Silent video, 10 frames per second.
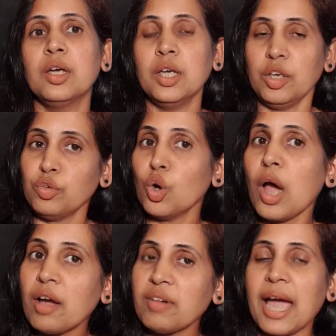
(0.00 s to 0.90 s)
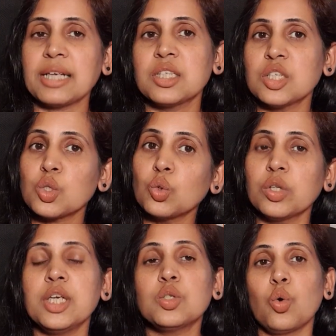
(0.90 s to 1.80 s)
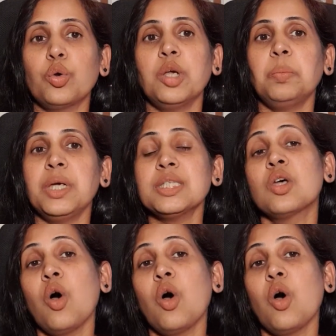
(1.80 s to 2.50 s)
If you have access to these OTPs,